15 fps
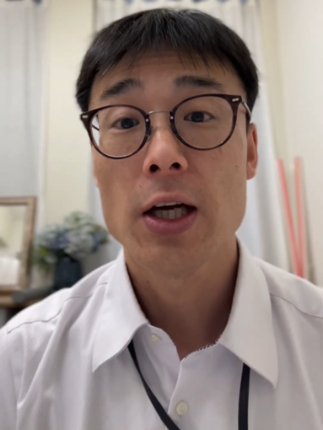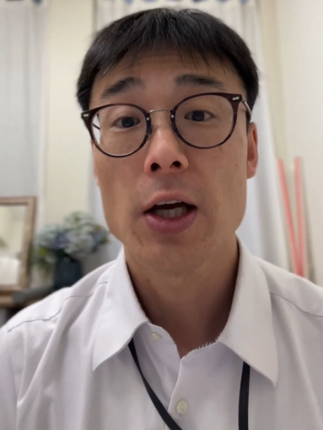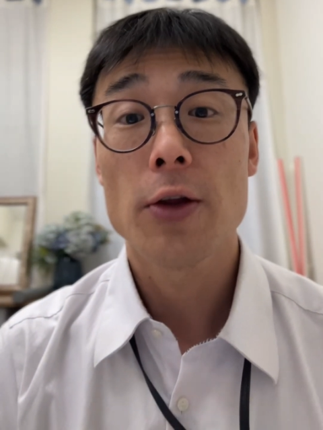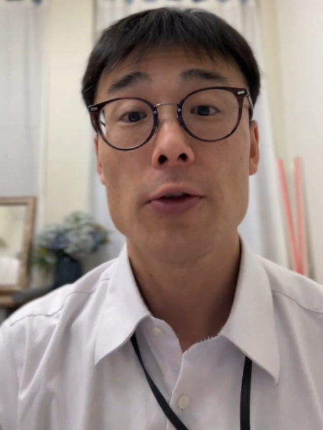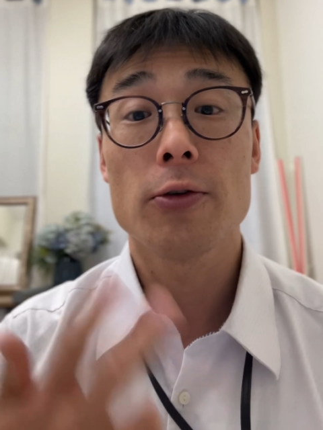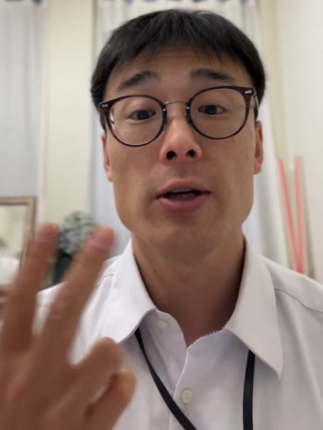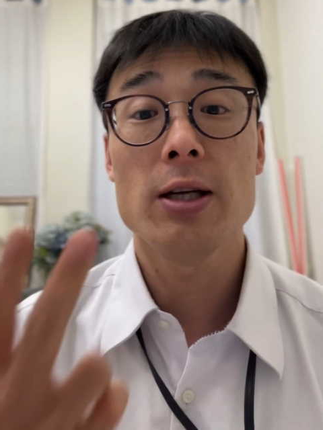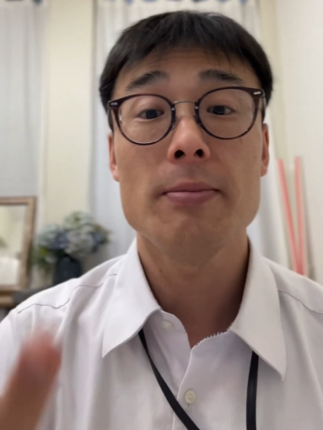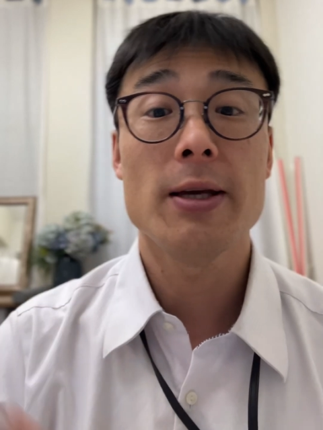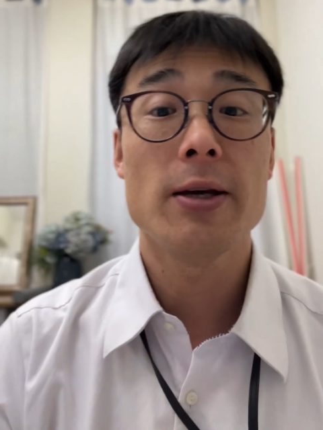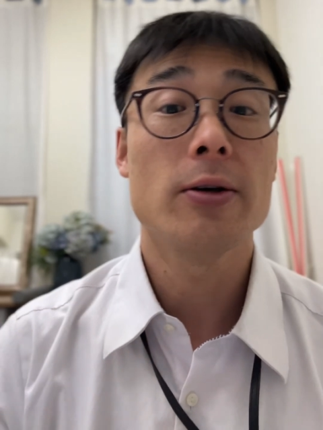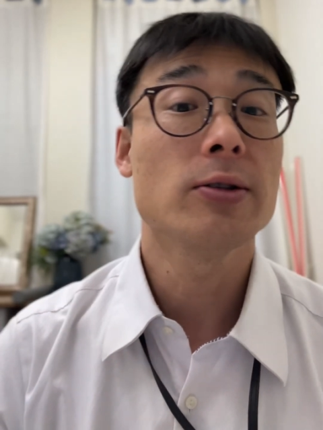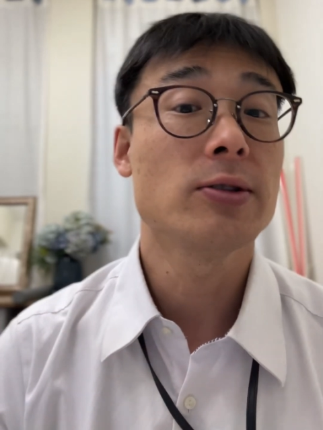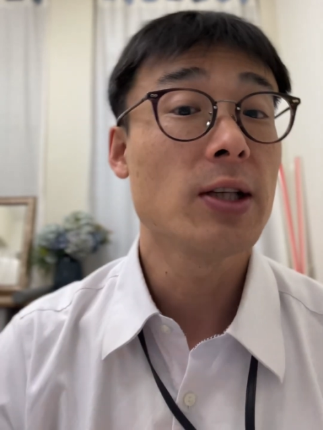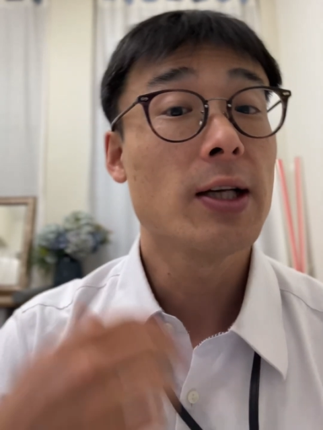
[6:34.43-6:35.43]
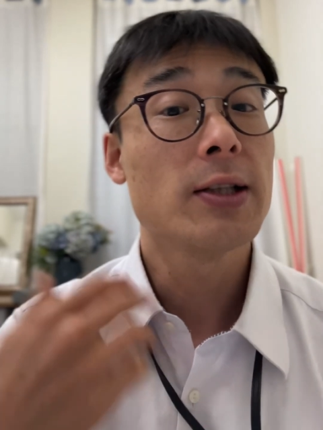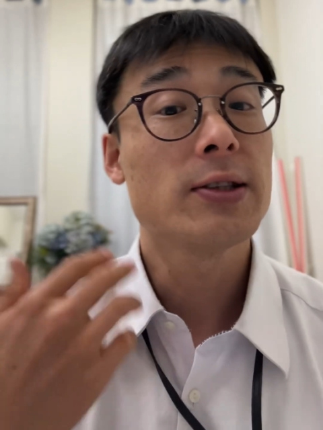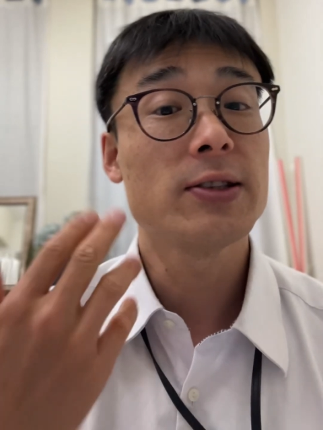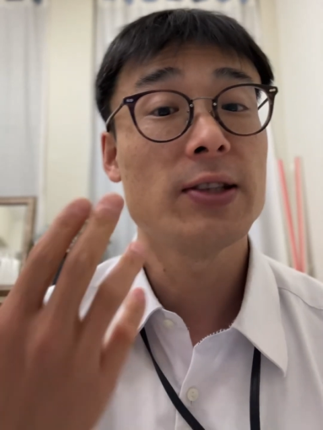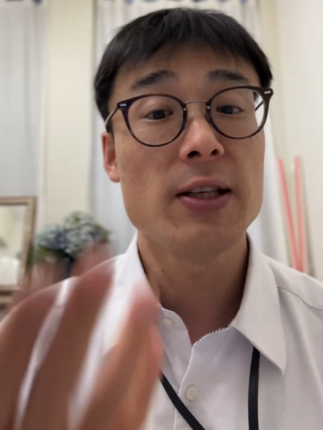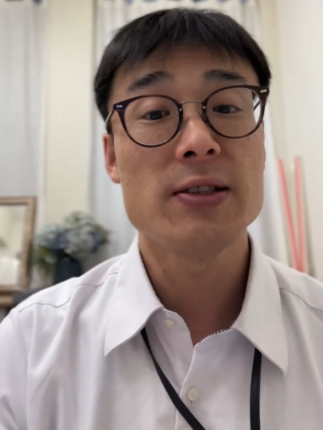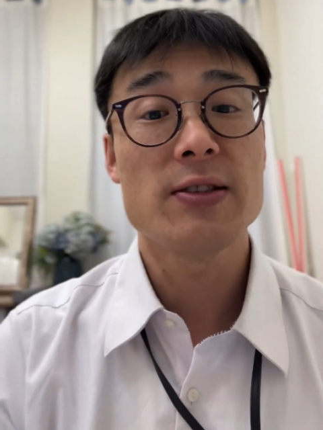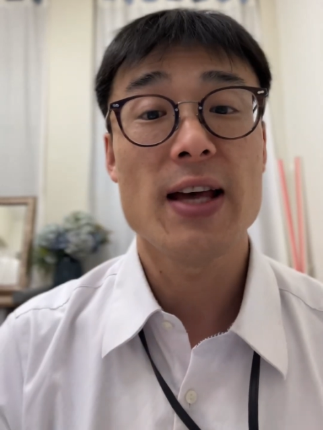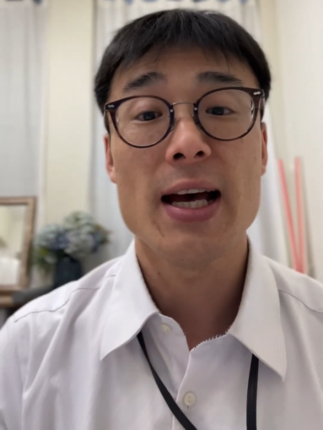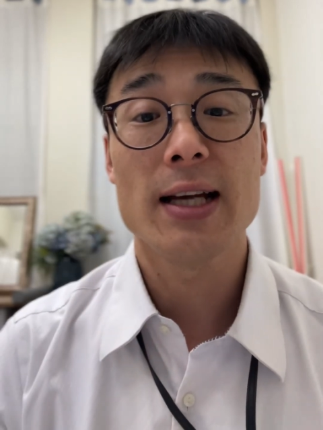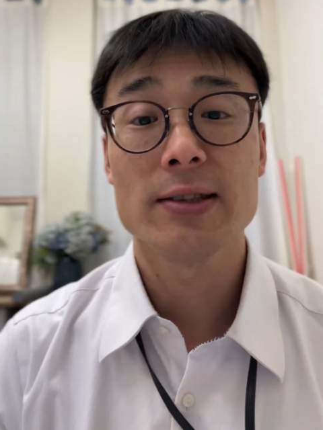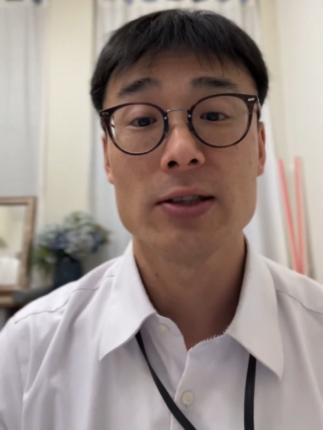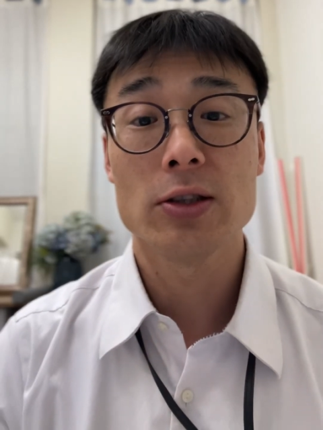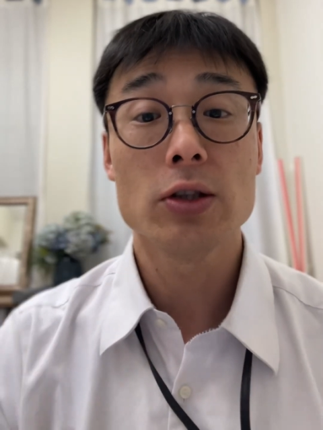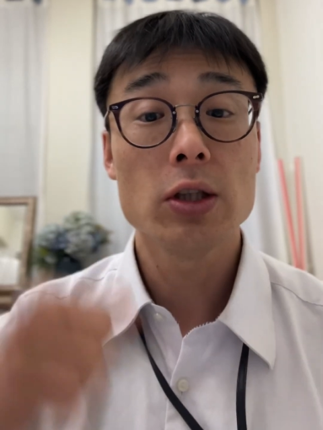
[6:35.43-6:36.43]
3 meals,
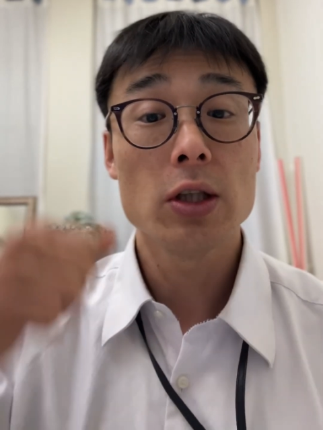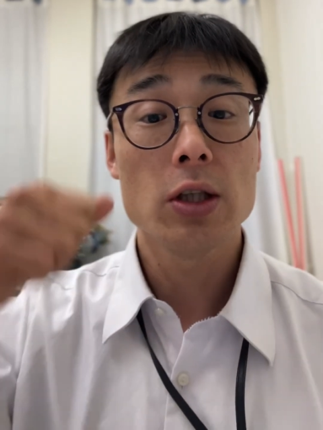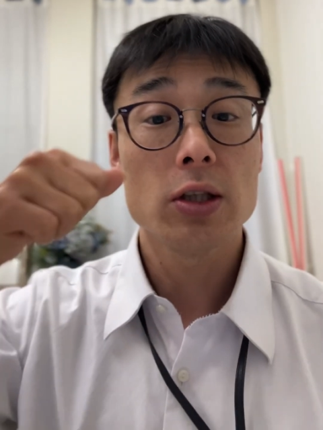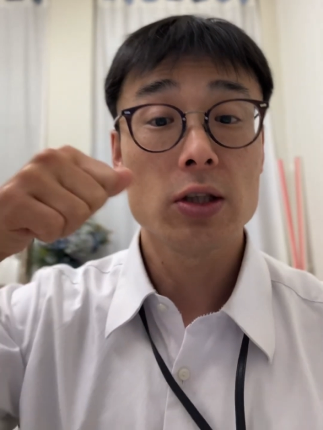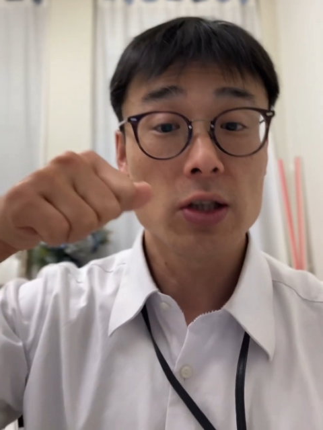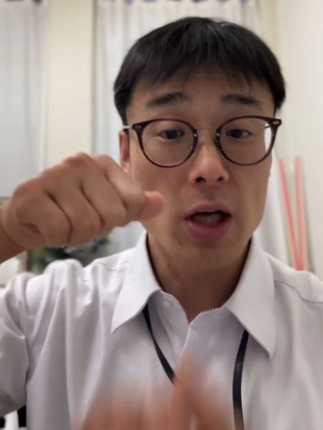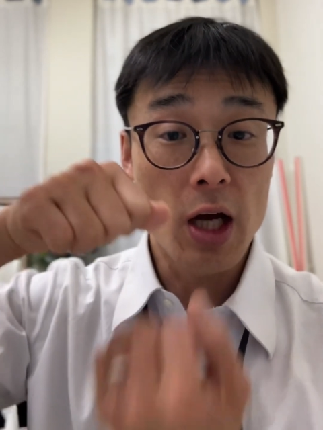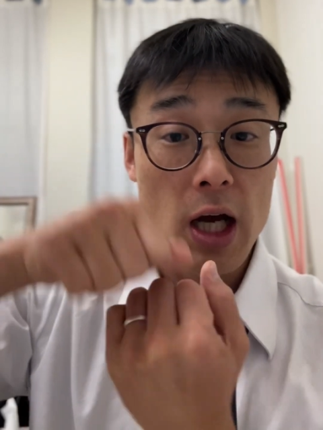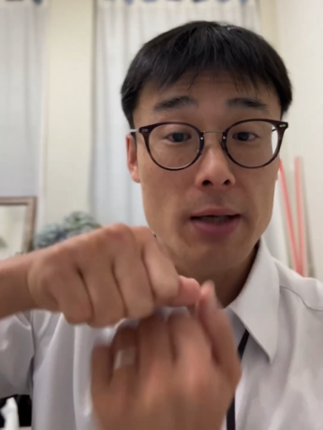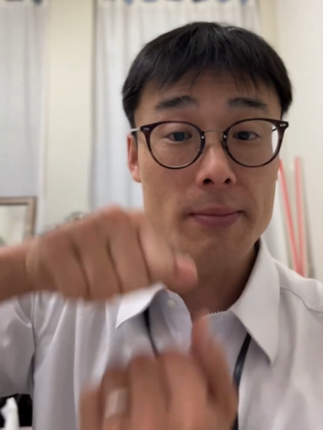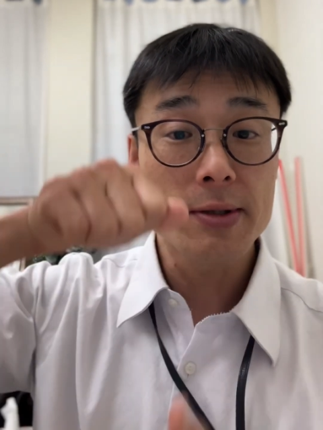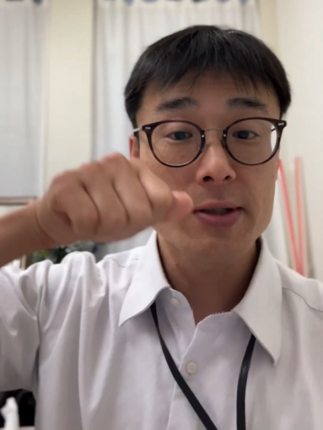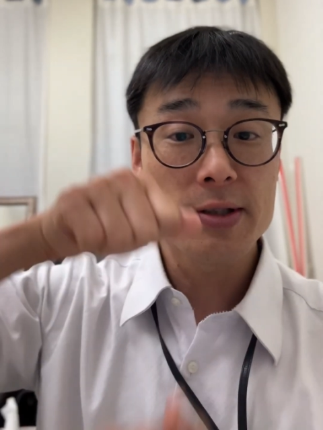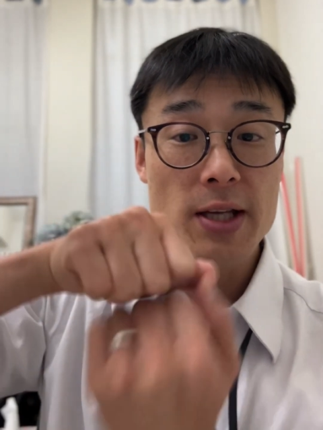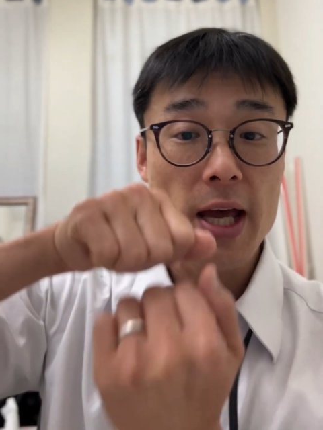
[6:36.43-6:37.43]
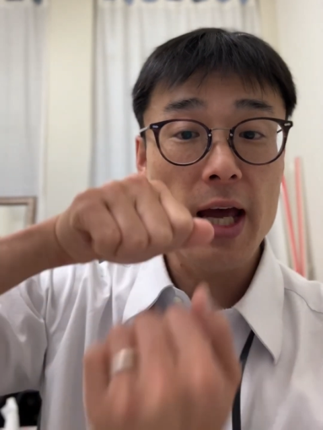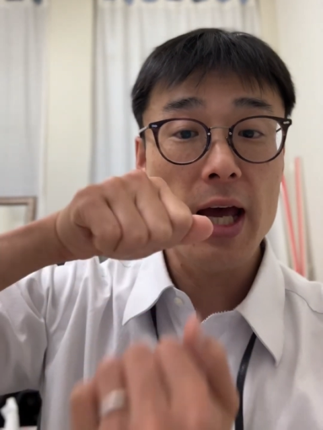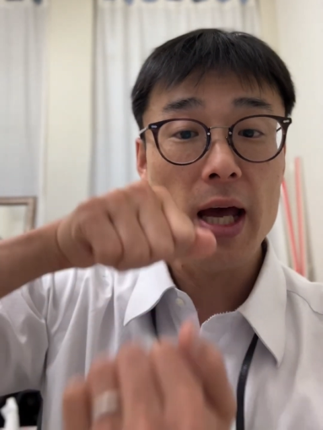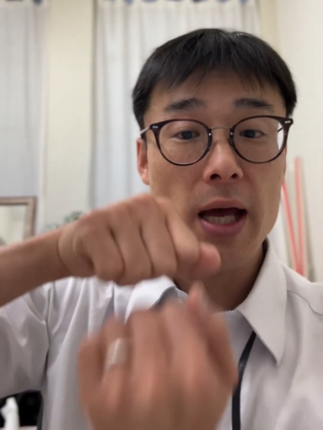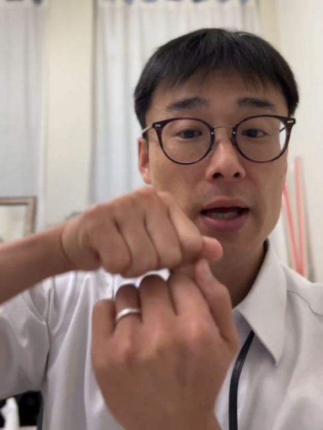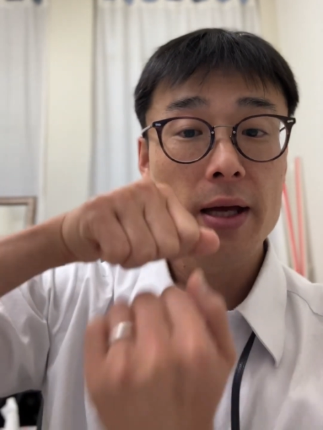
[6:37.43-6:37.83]
6,000 times, yeah?